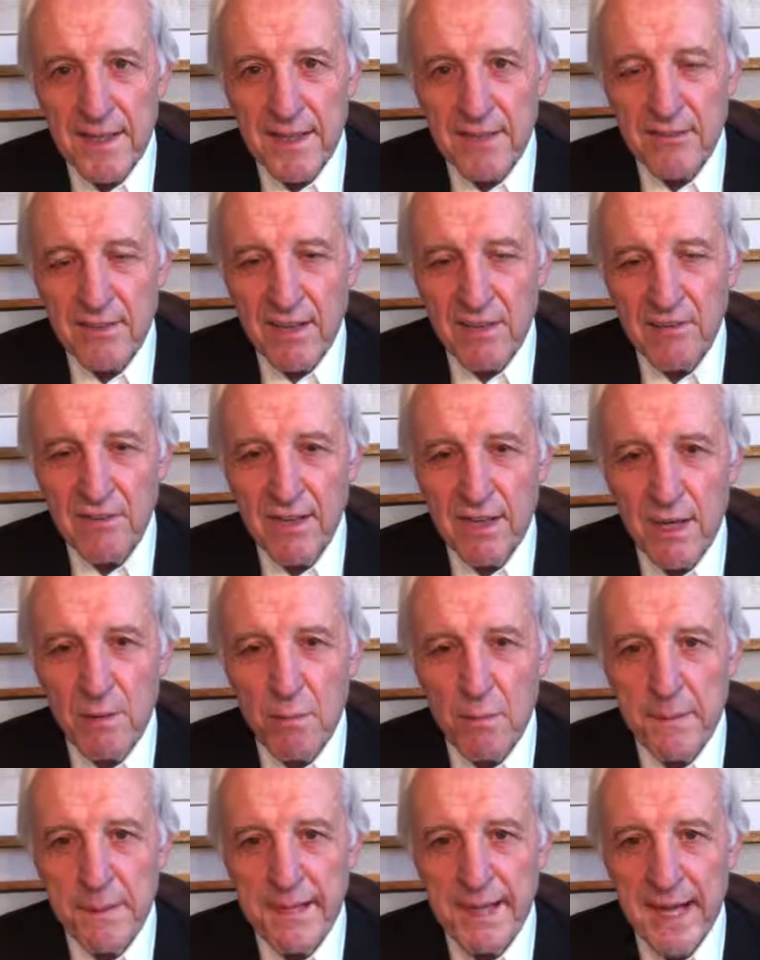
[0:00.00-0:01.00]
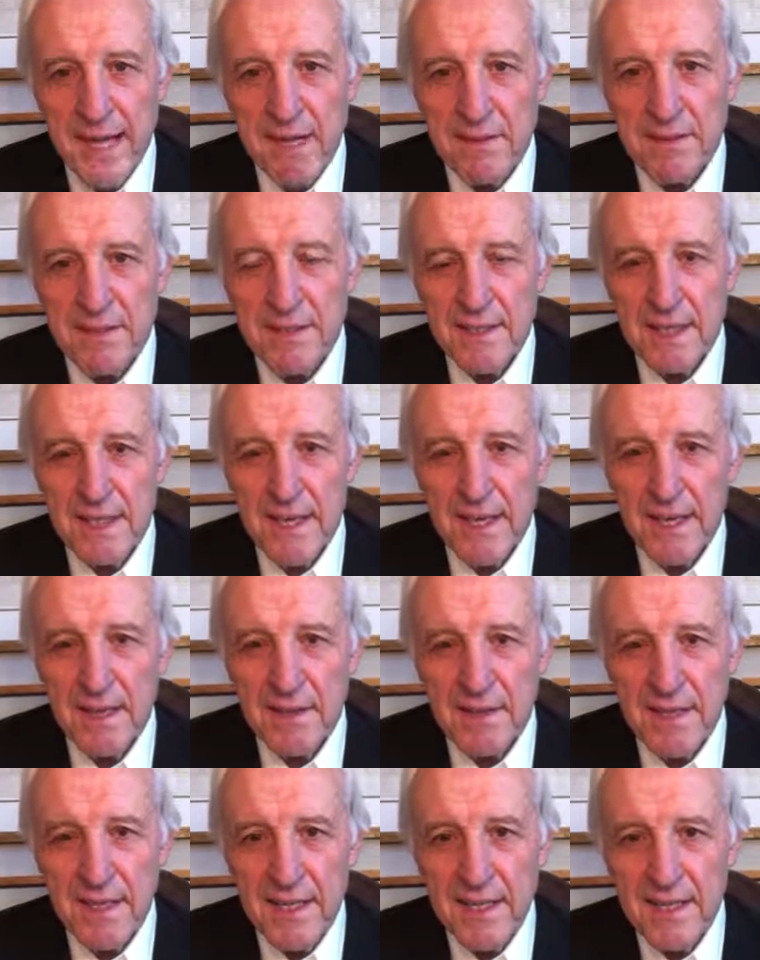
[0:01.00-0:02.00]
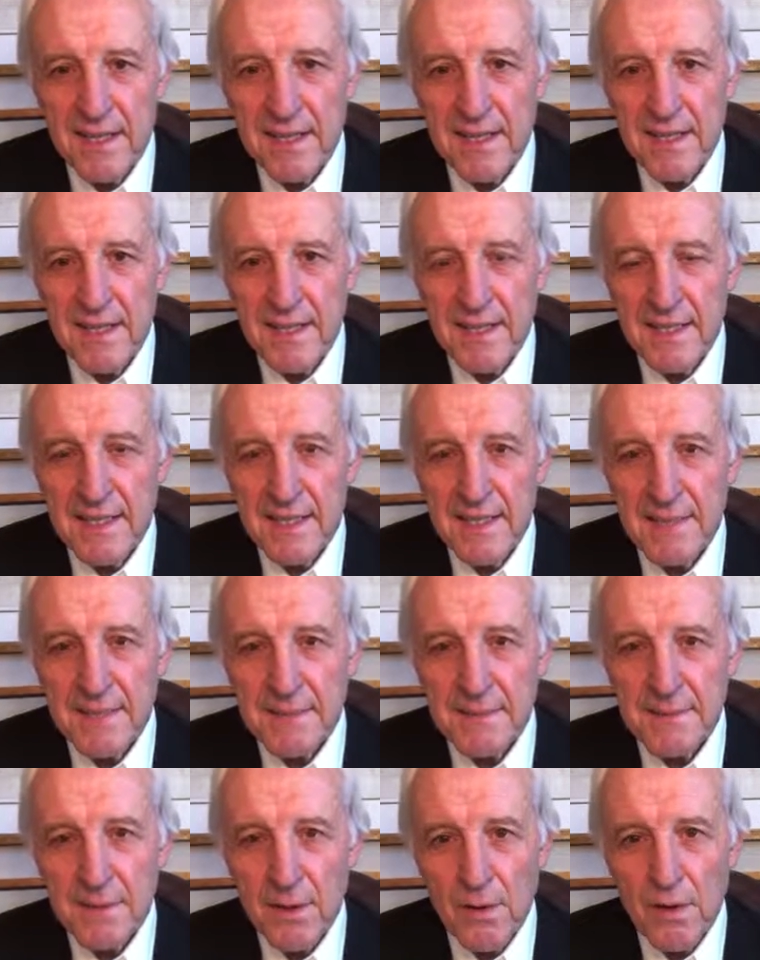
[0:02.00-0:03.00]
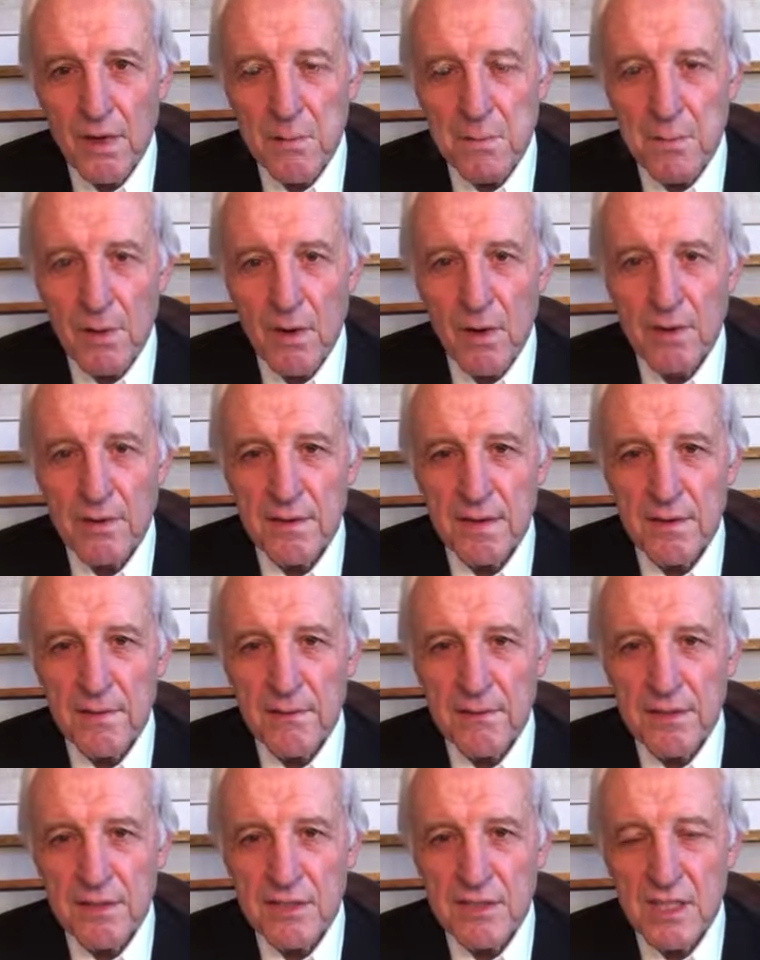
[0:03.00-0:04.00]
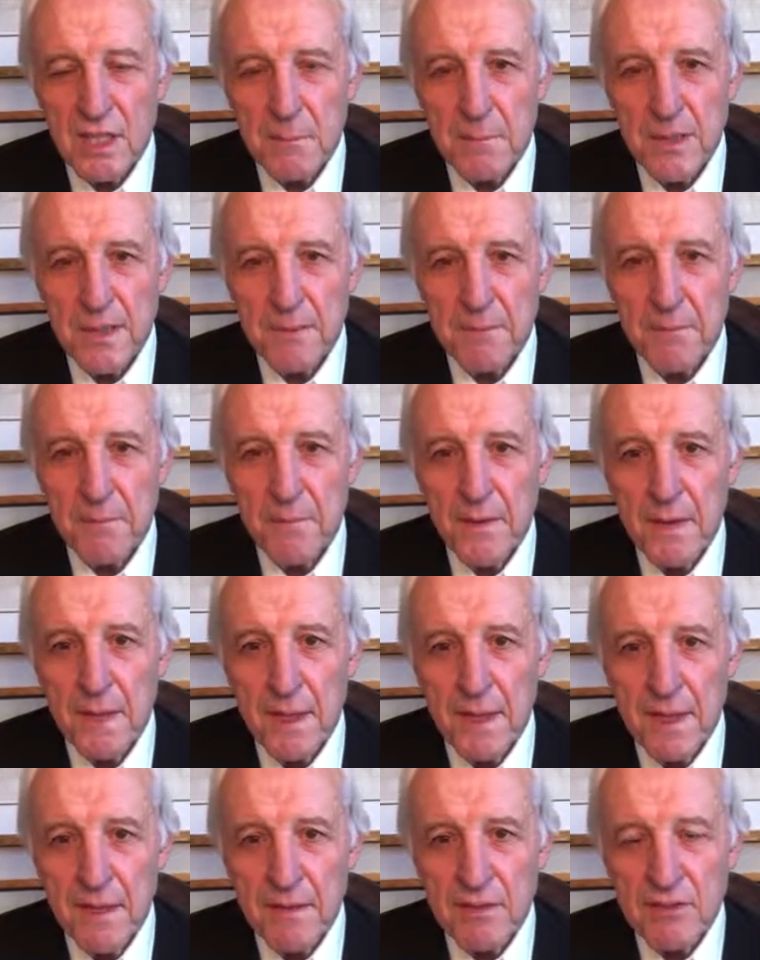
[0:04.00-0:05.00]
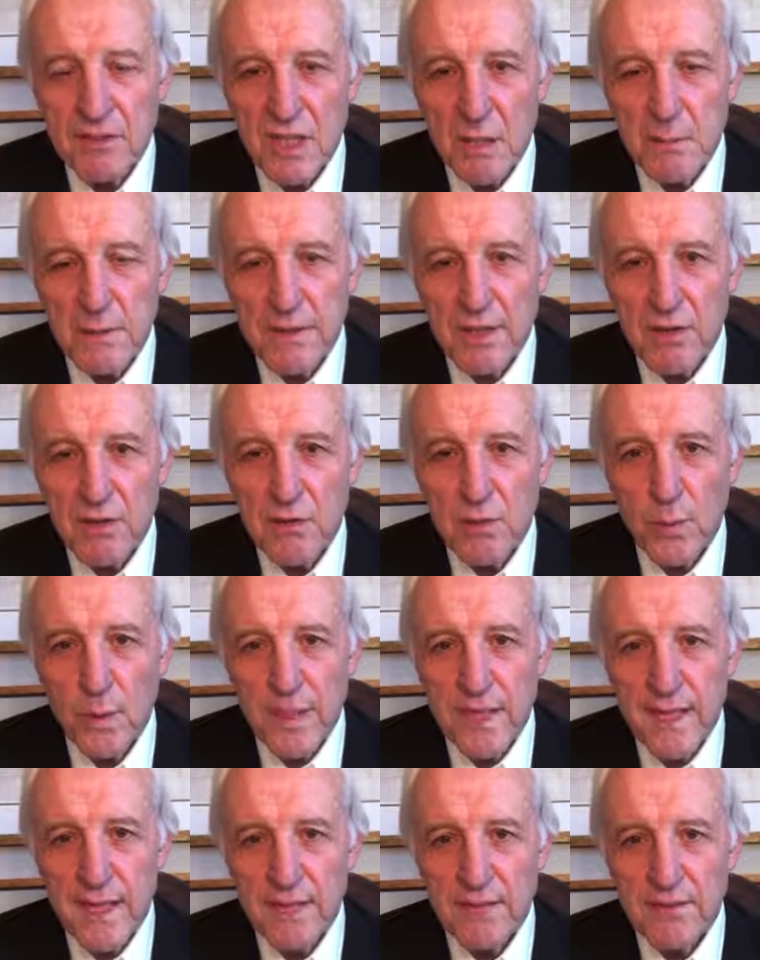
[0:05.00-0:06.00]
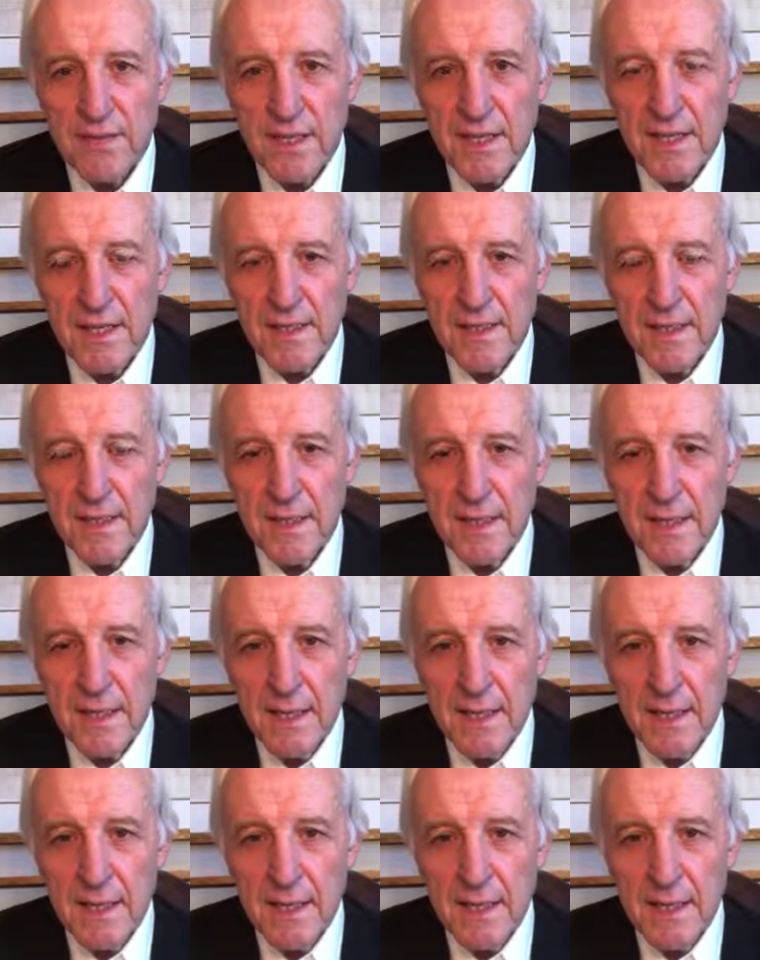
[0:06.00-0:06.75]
as I say, will be out in the early part of this coming year, 2018.